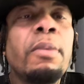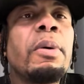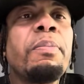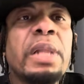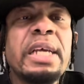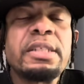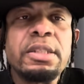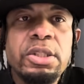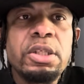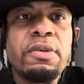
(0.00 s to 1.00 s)
But
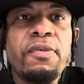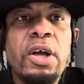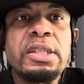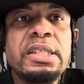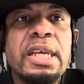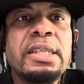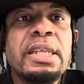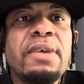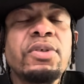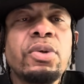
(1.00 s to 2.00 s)
blessings to Gervonta Tank
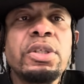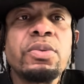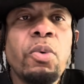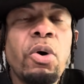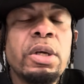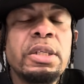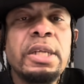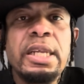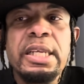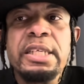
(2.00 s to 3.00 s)
Davis on his walk
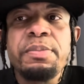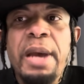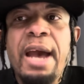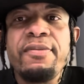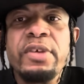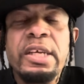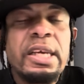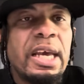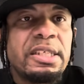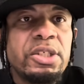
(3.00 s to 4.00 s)
and his path
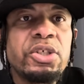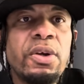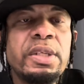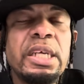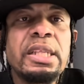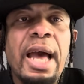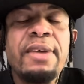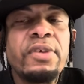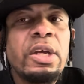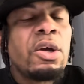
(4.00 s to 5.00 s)
and his journey in life.